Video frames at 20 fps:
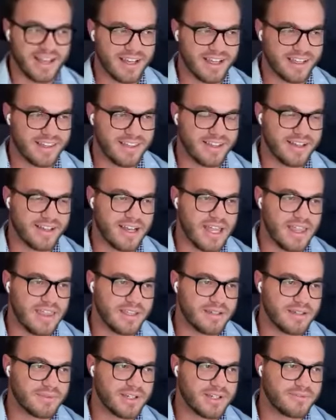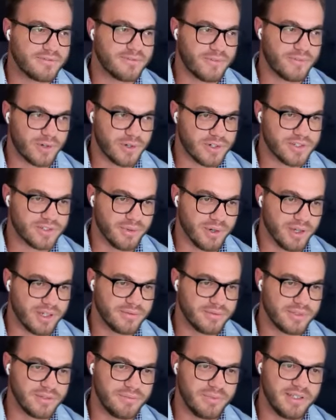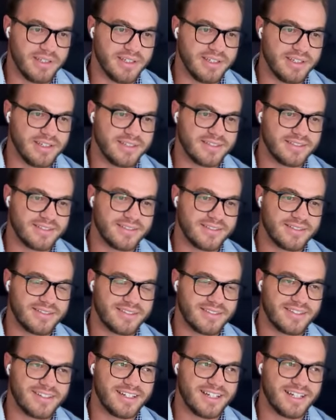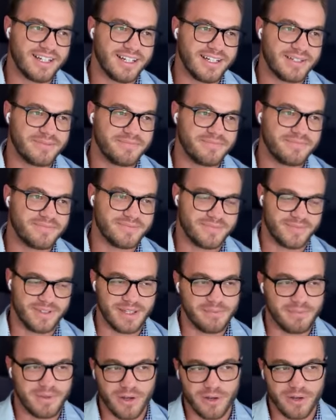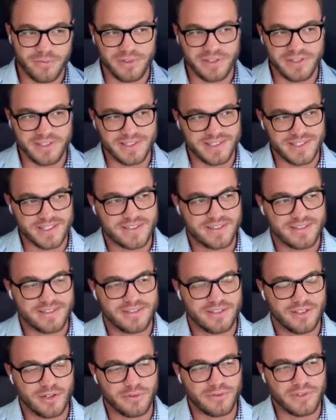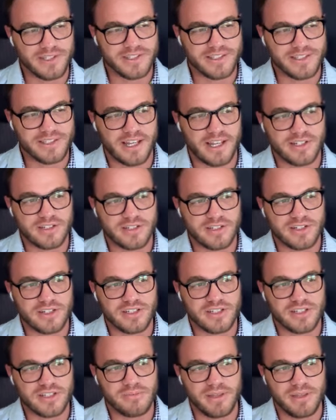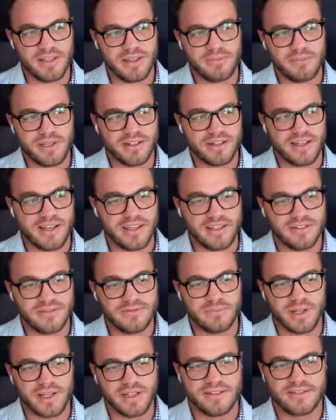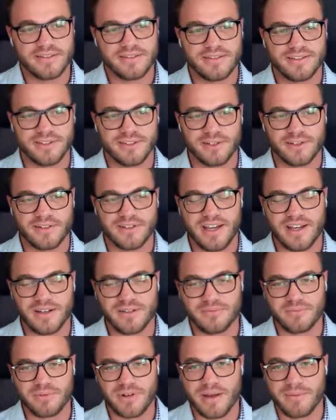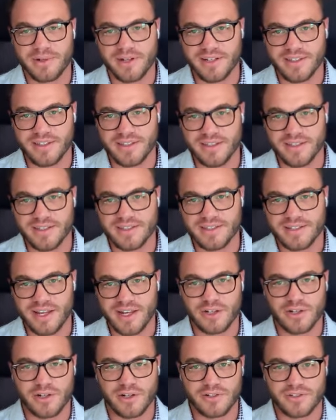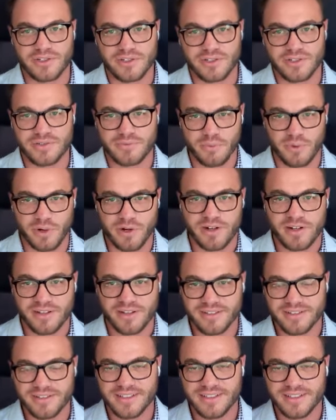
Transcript: I think my first one would be, and hopefully this is not just me being naive, but learn how primary keys and cursors work,